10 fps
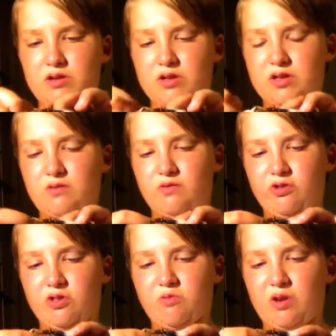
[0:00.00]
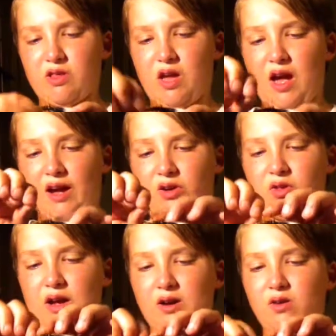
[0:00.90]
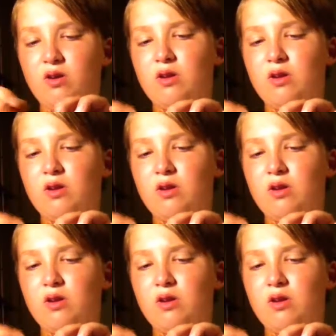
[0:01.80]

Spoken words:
And it will spread the hackle out.